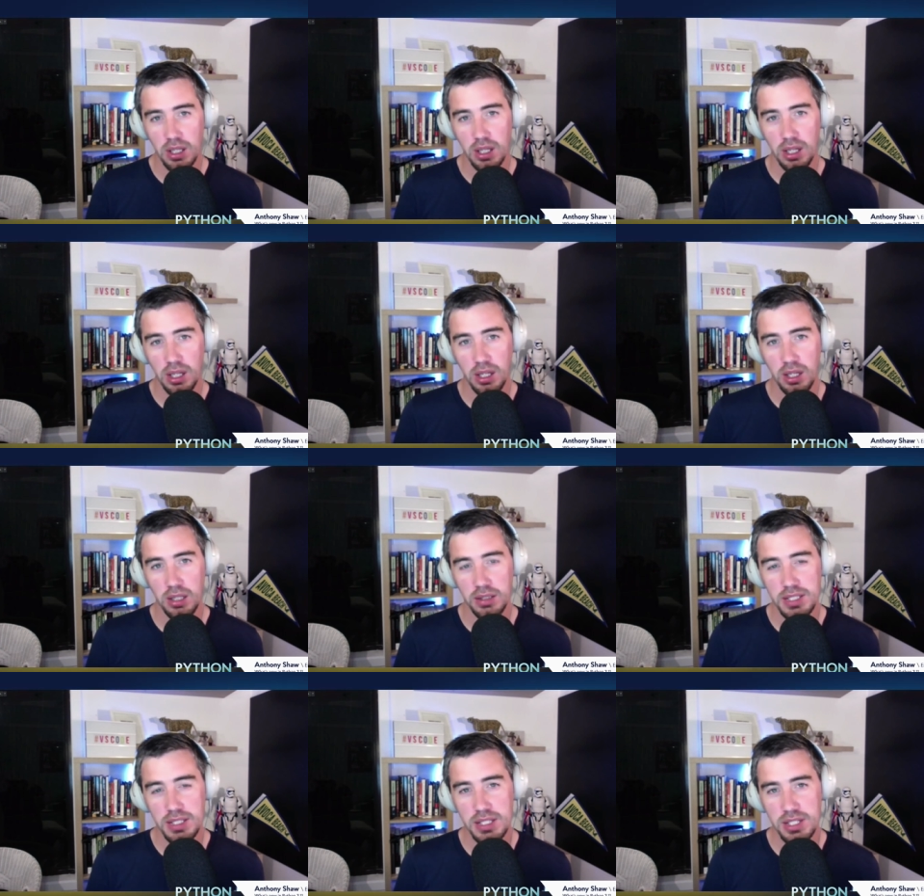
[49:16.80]
Uh, and
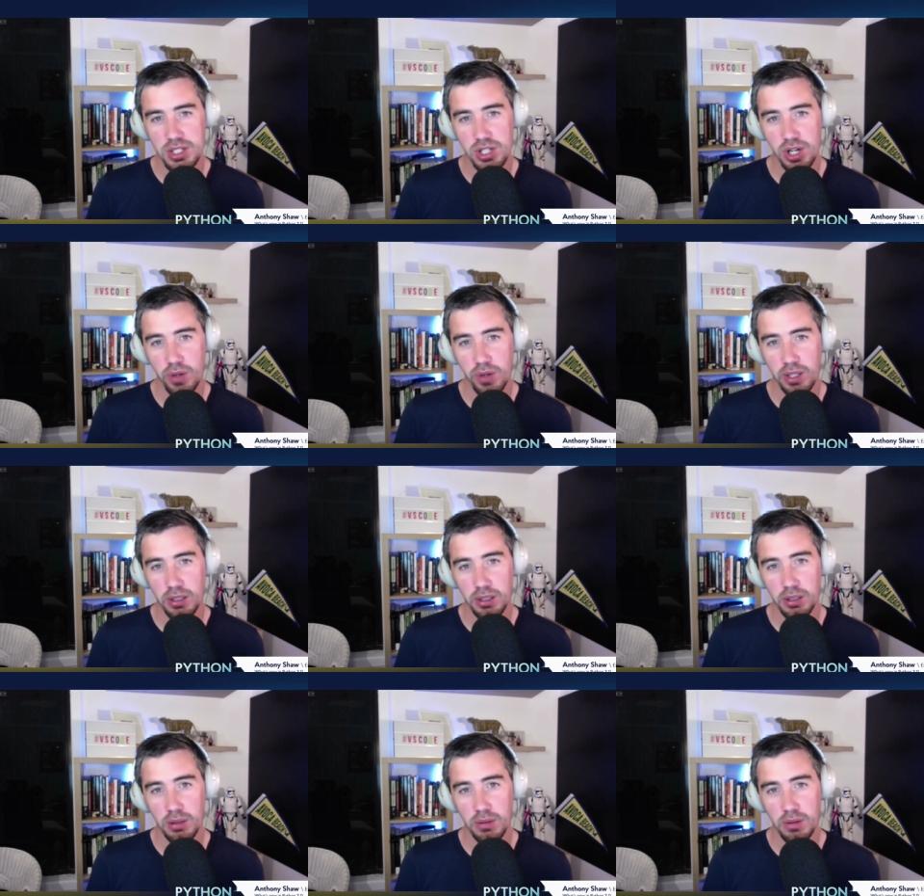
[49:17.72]
this is showing